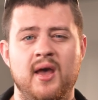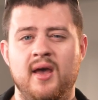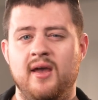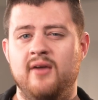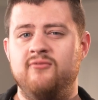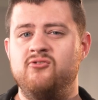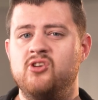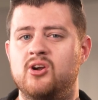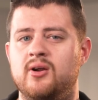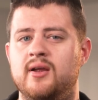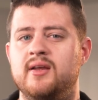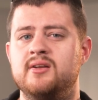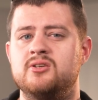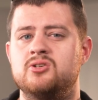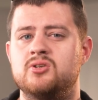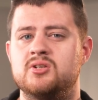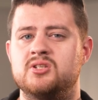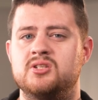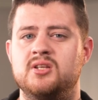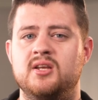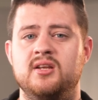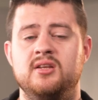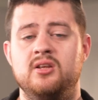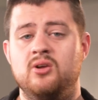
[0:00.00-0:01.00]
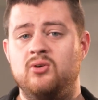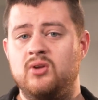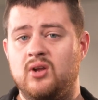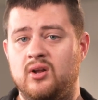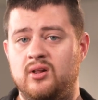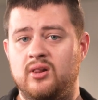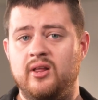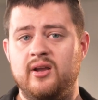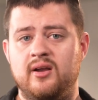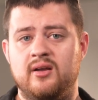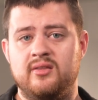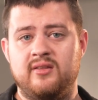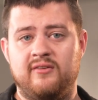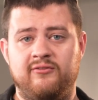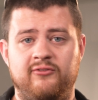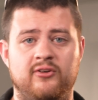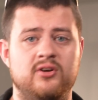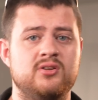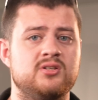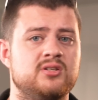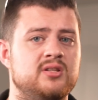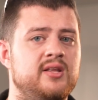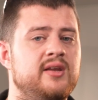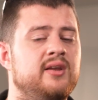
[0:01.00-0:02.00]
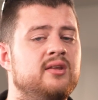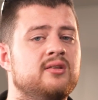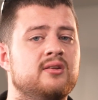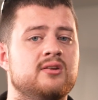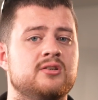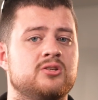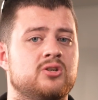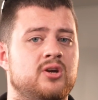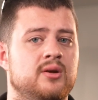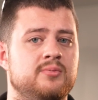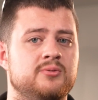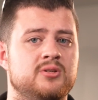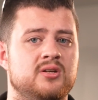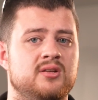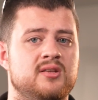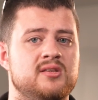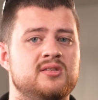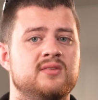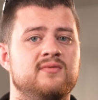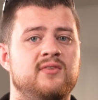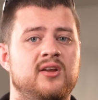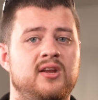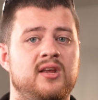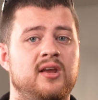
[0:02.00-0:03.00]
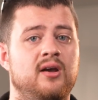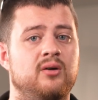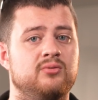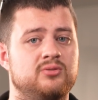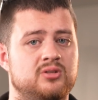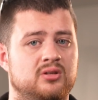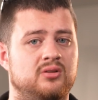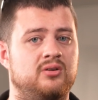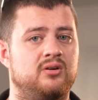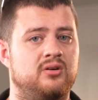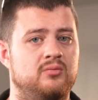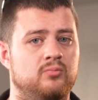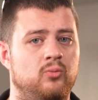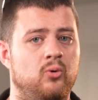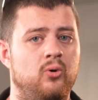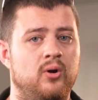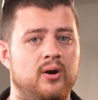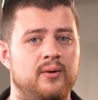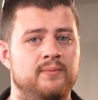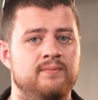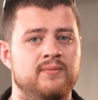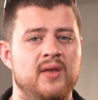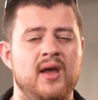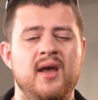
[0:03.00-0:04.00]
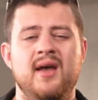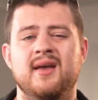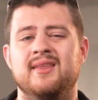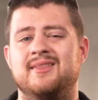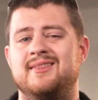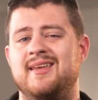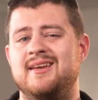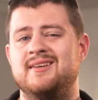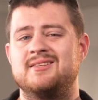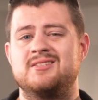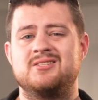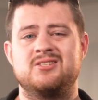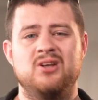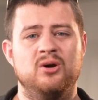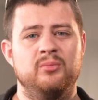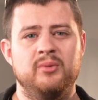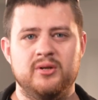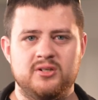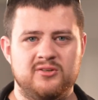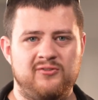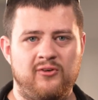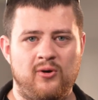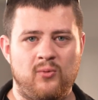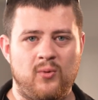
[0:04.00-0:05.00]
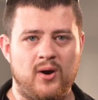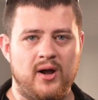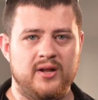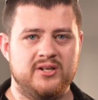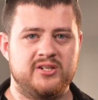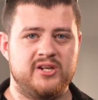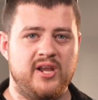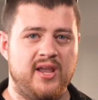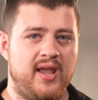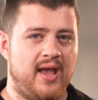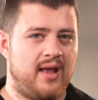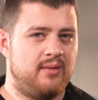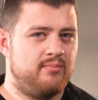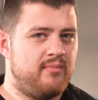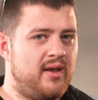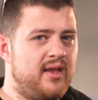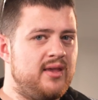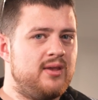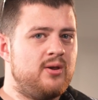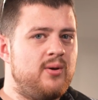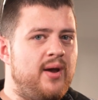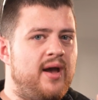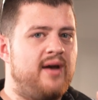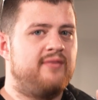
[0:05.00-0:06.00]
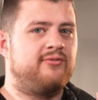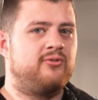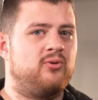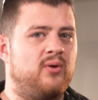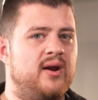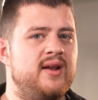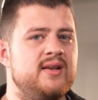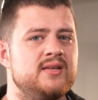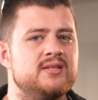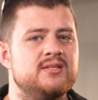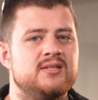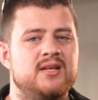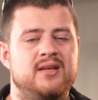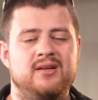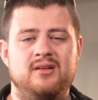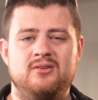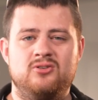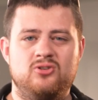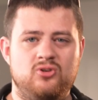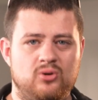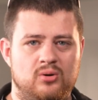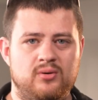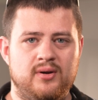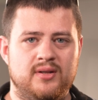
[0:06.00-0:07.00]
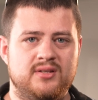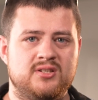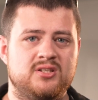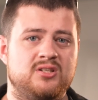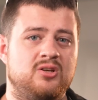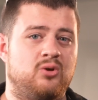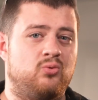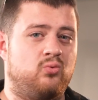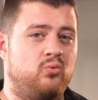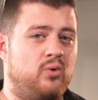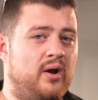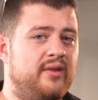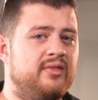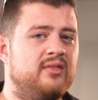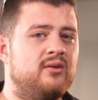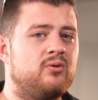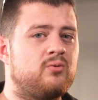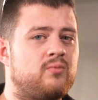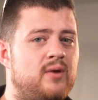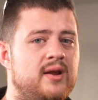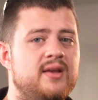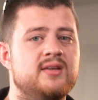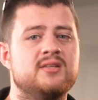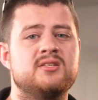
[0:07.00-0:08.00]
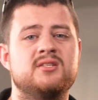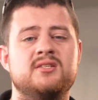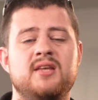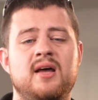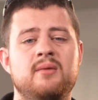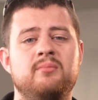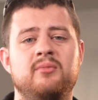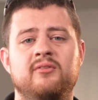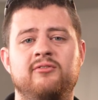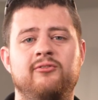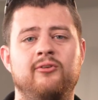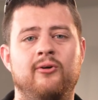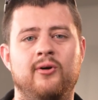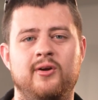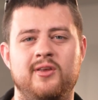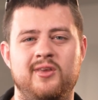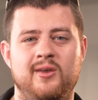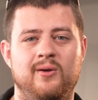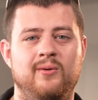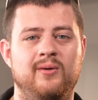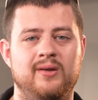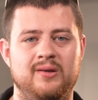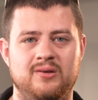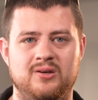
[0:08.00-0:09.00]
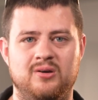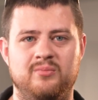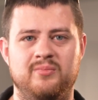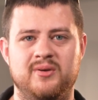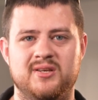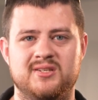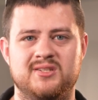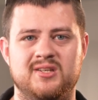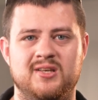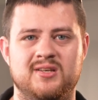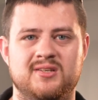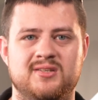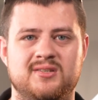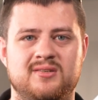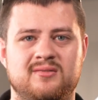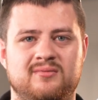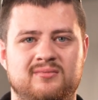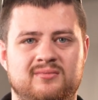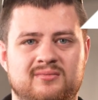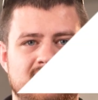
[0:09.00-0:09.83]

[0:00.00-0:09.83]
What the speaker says: If you're interested, you can click on the first link in the description of this video to learn more. Thanks so much for watching, and may you have grace and endurance to run the race set before you in your business.